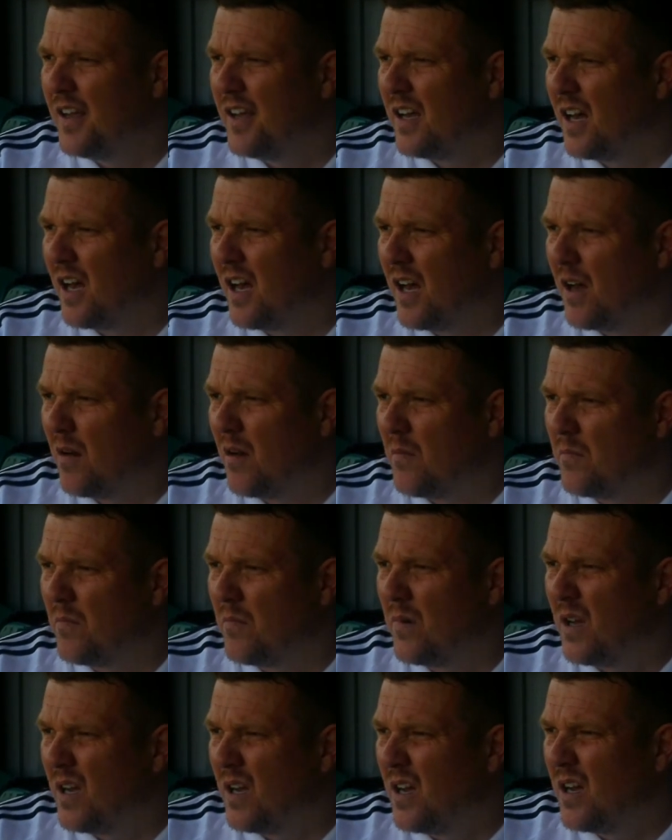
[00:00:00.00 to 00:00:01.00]

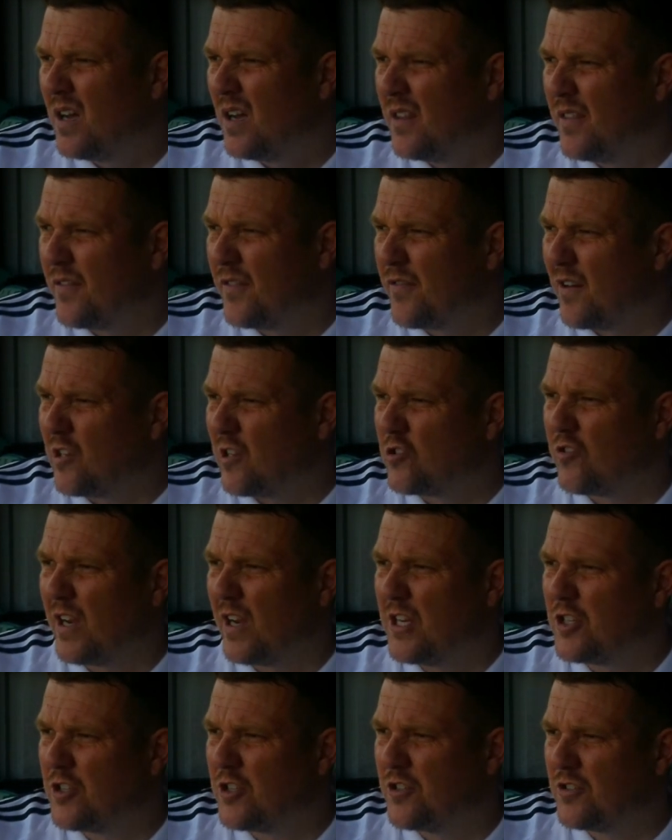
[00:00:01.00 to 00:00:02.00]
The
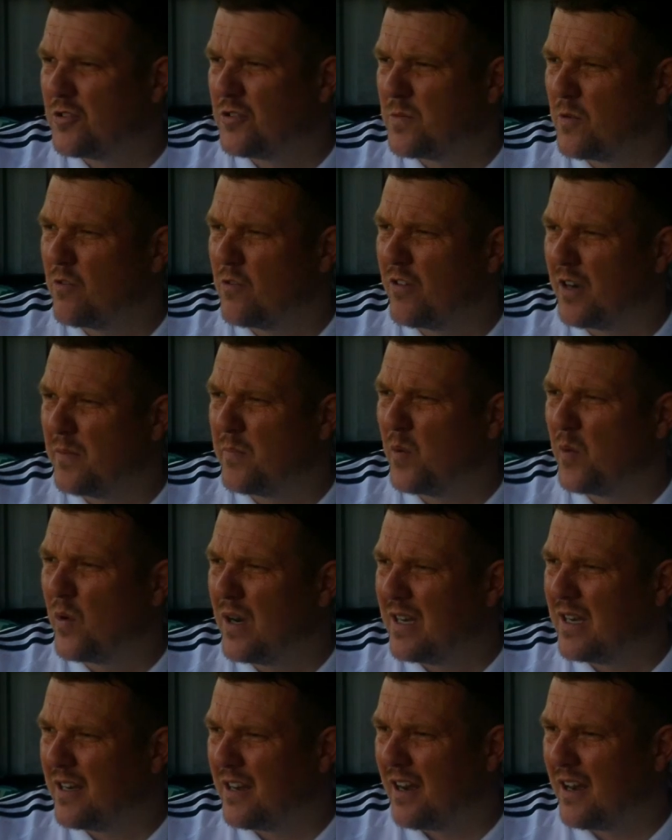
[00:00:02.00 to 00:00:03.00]
frustrations were already
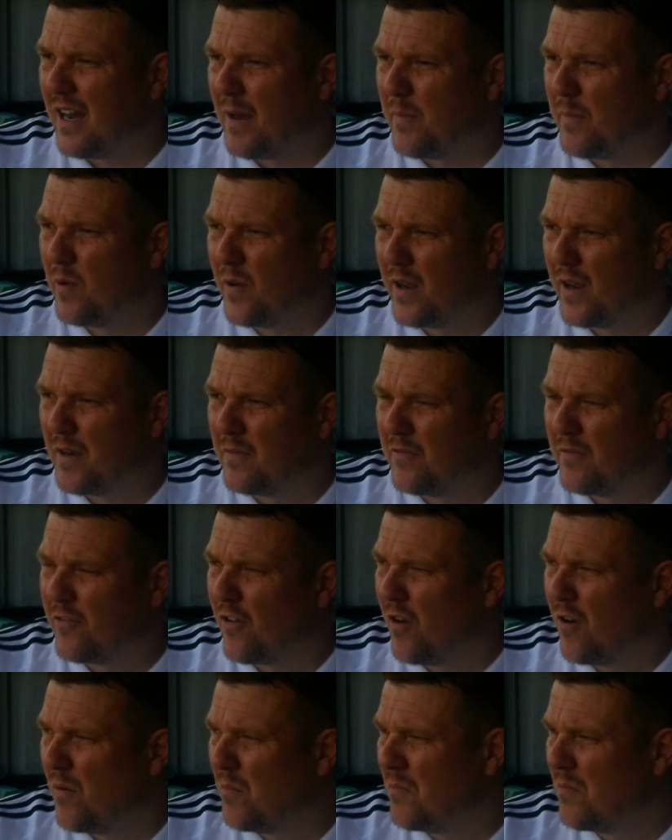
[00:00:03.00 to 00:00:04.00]
boiling at that point
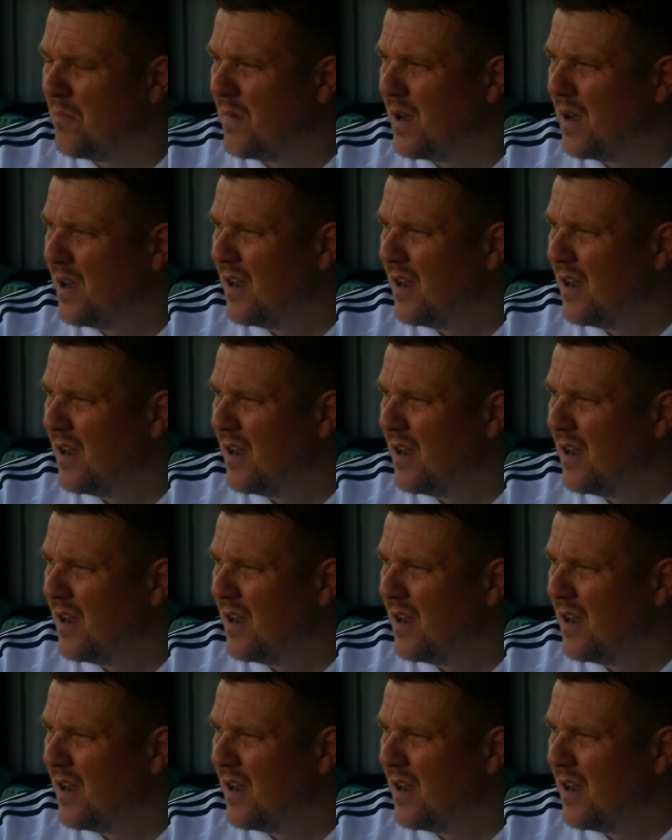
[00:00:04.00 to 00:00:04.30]
from,